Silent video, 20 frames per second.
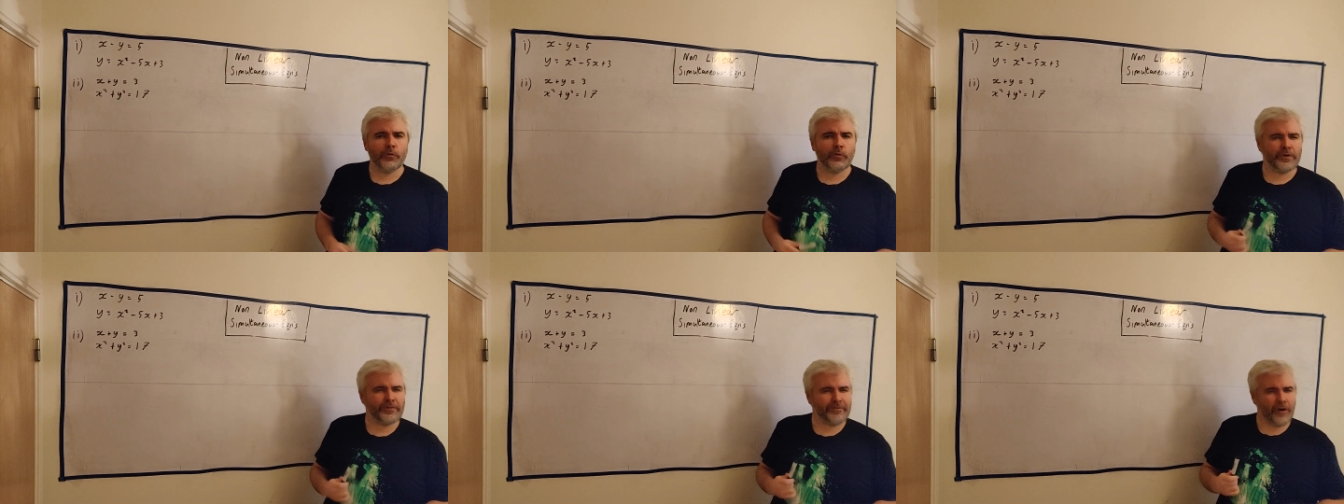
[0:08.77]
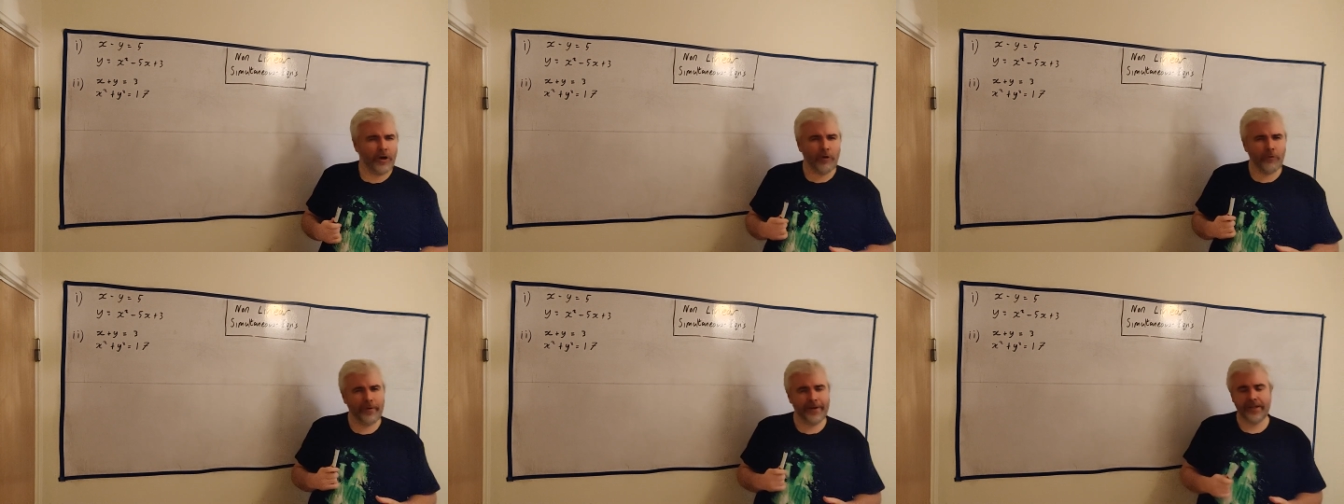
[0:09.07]
we've
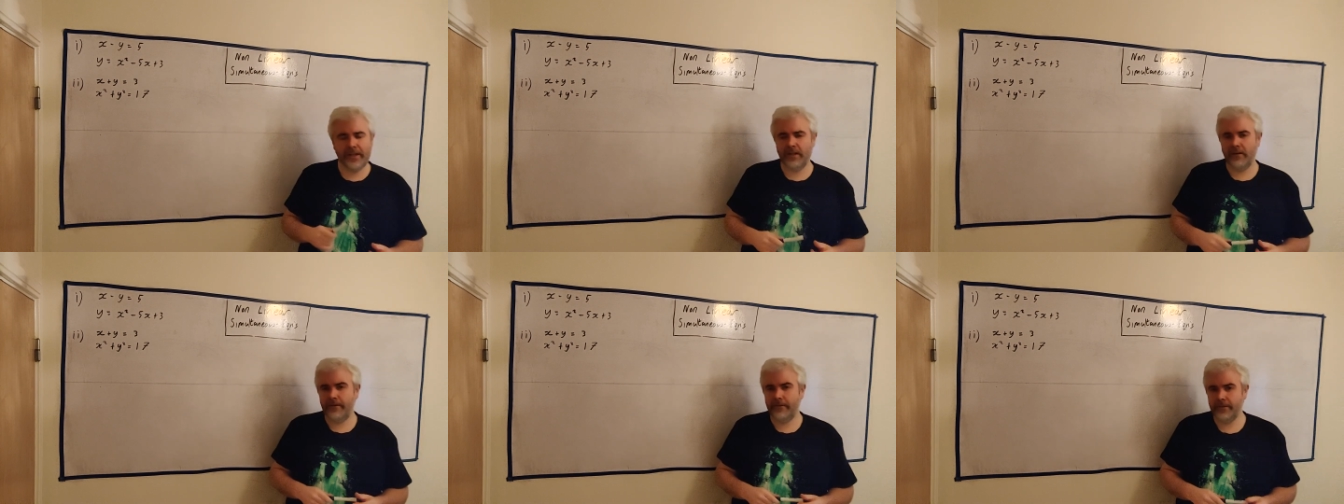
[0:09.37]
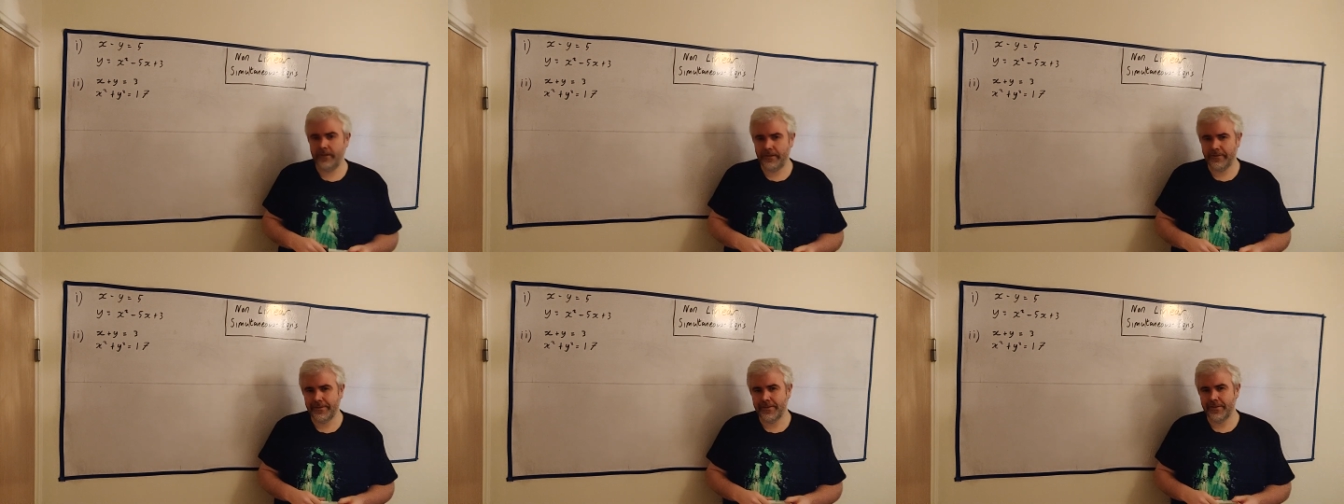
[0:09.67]
already
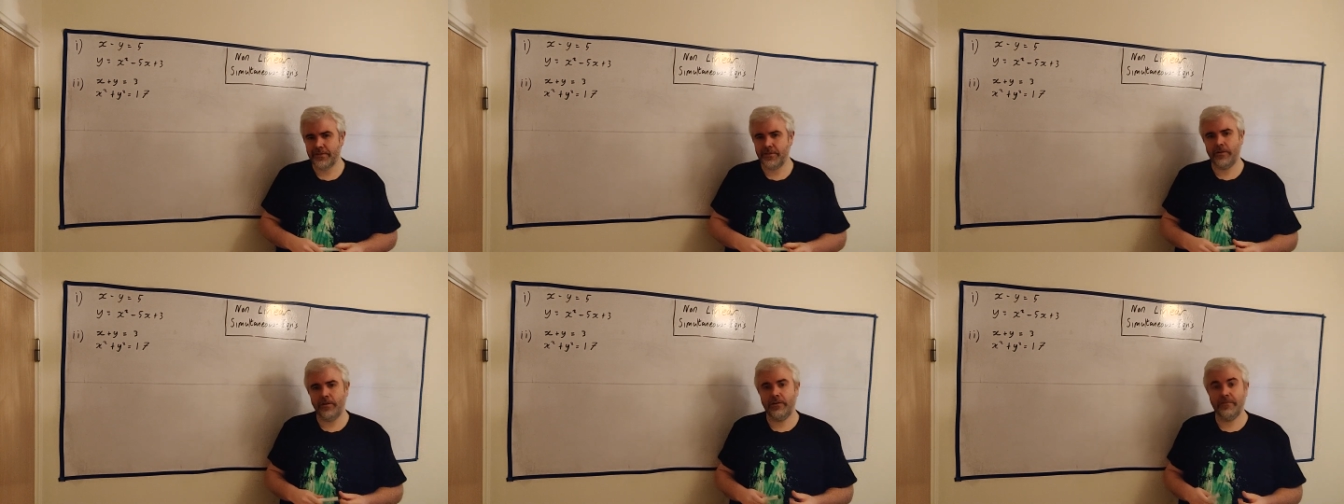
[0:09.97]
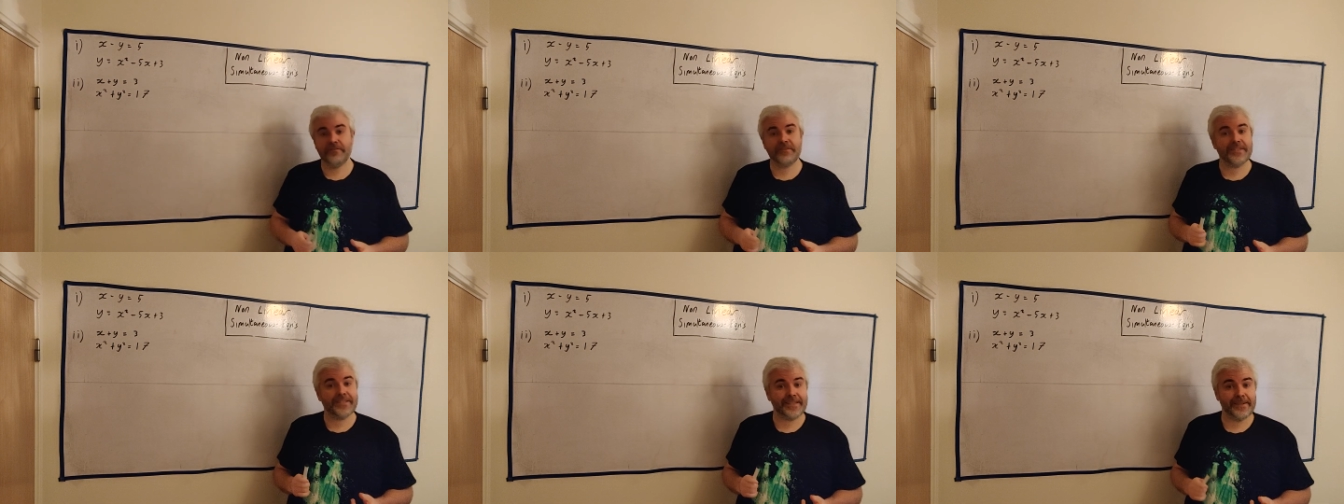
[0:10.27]
learned how to
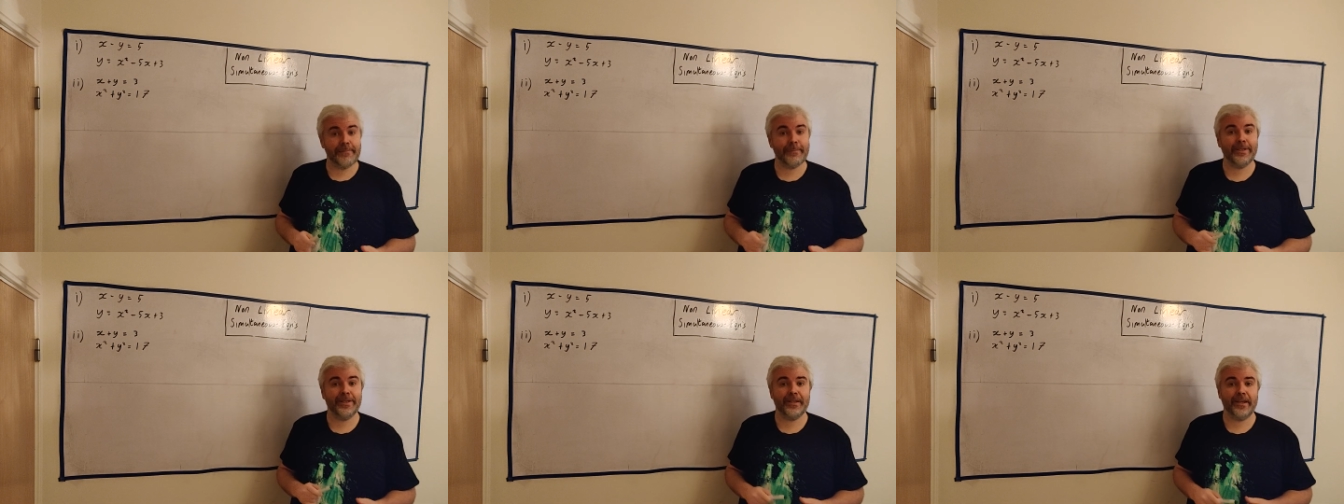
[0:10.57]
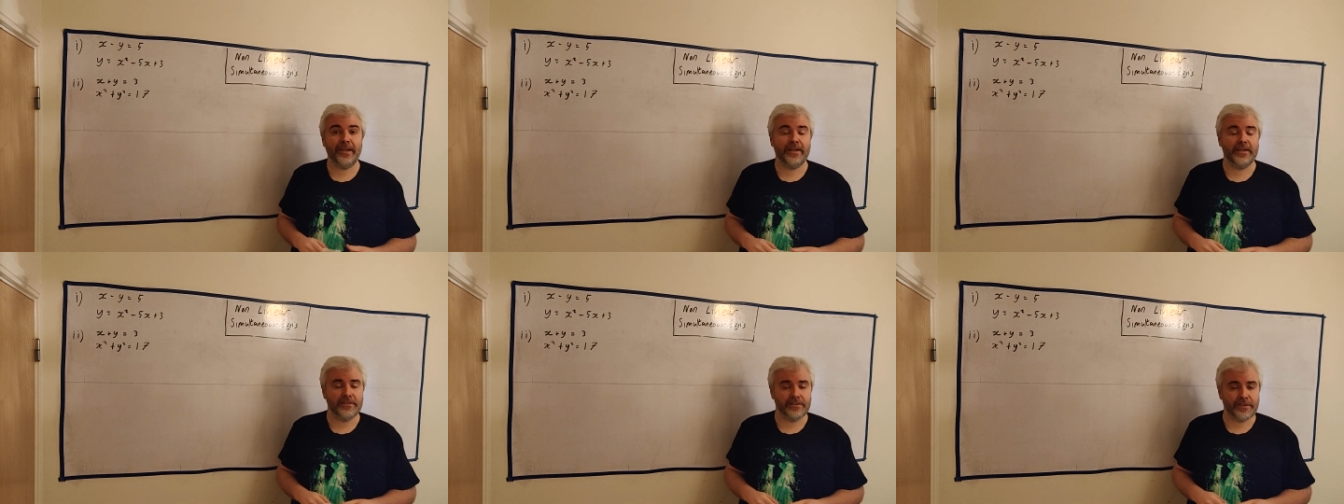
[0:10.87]
solve
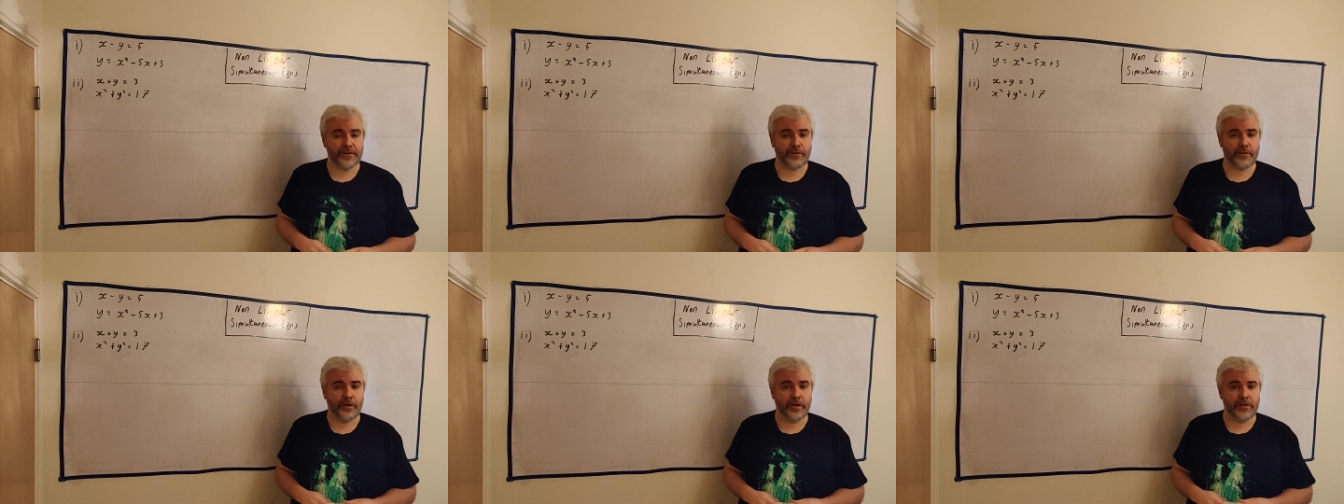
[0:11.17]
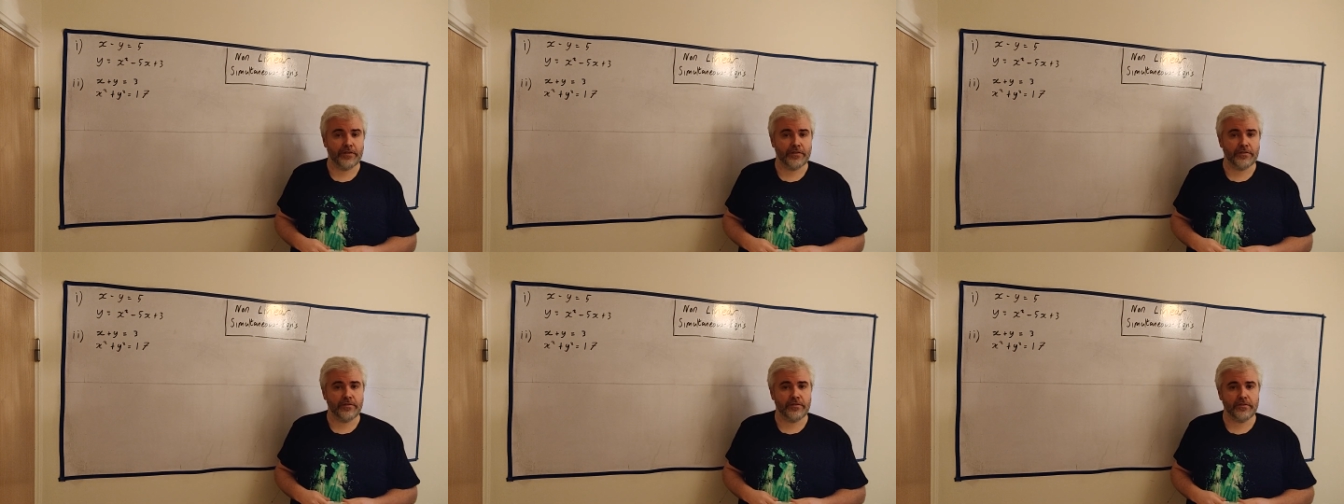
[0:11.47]
simultaneous
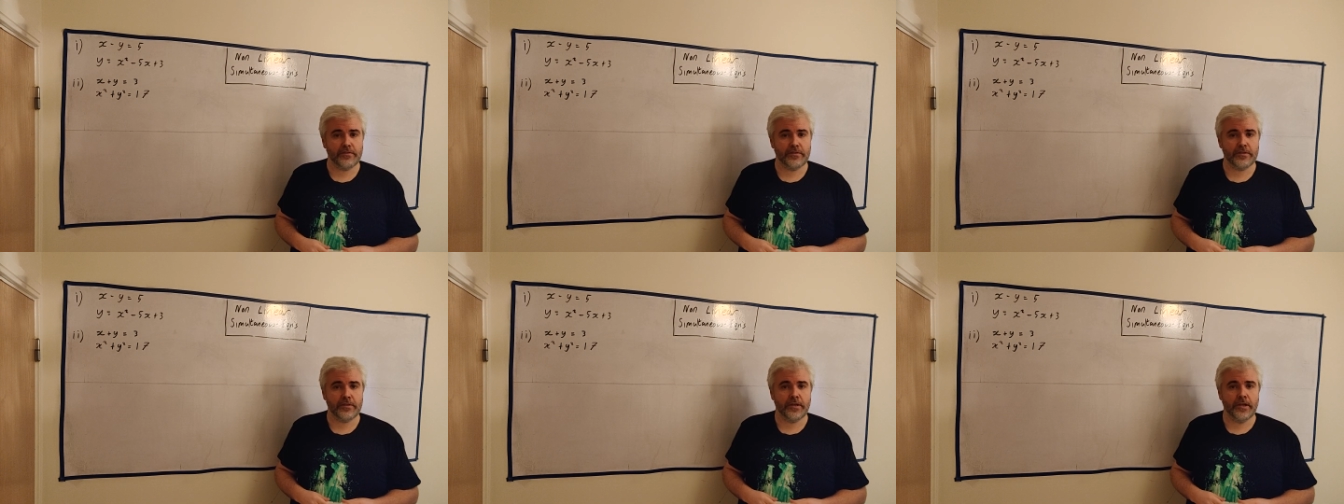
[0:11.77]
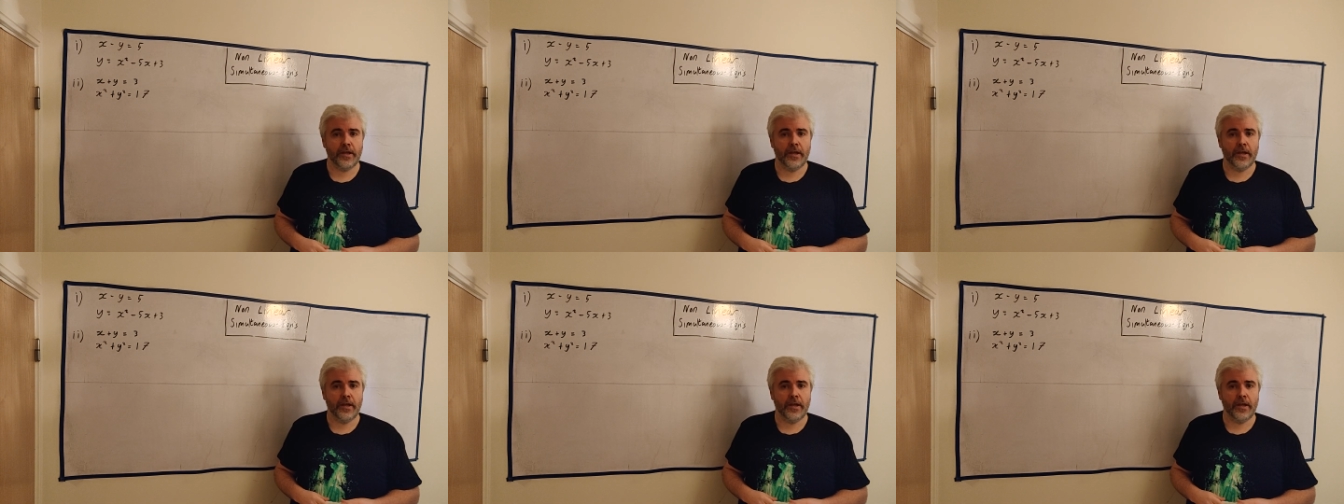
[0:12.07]
equations.